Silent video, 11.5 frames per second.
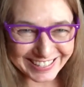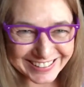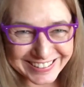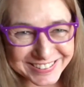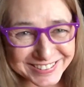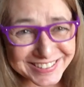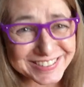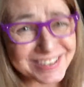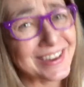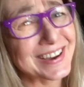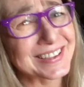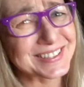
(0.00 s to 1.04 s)
This is
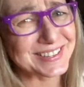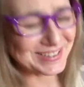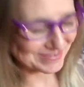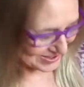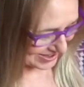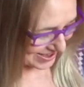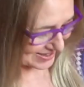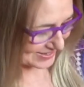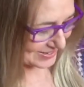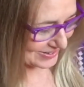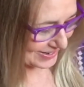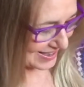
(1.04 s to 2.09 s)
awesome, you
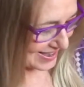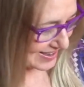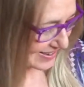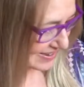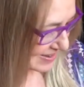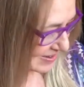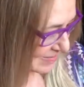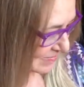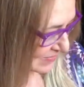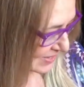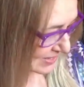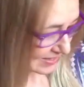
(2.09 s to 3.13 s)
guys. Okay.
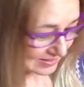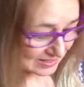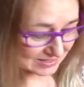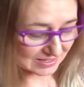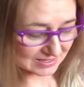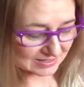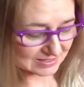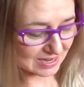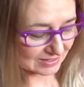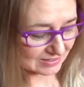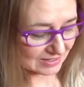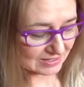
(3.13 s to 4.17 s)
This is
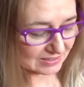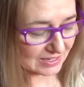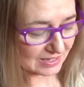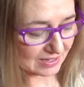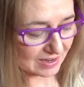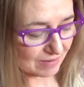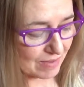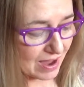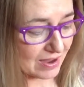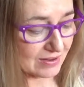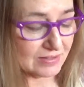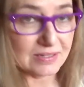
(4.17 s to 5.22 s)
technically a
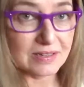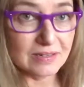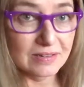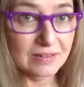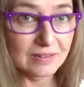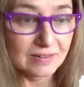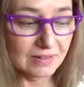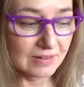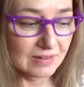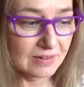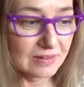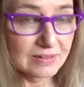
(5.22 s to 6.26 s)
mask.
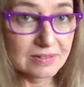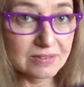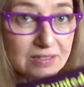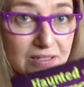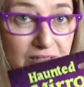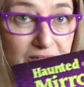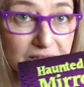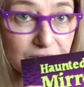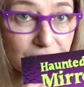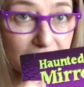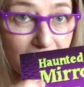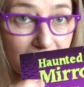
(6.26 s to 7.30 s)
See, it says
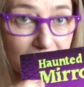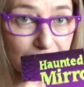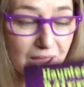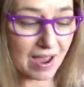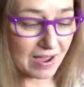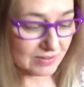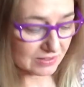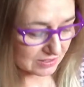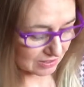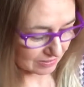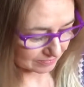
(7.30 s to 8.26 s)
right on it, mask.